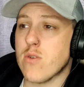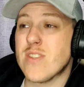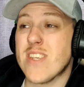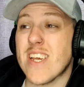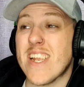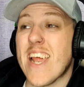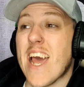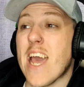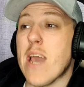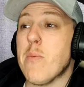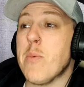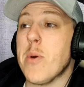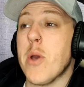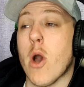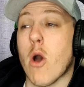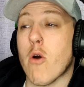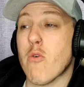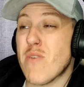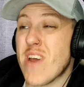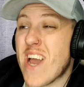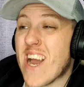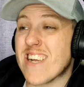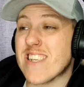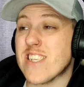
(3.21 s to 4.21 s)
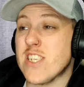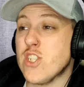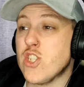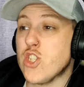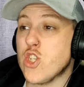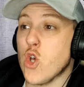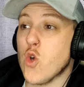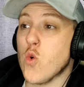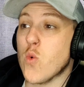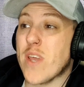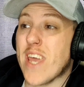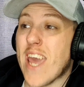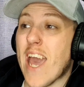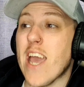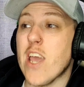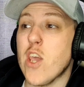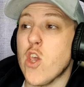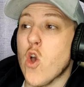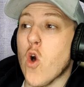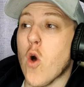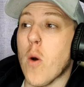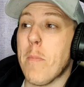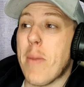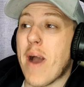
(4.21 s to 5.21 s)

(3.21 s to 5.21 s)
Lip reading: Today we are reacting to Get Your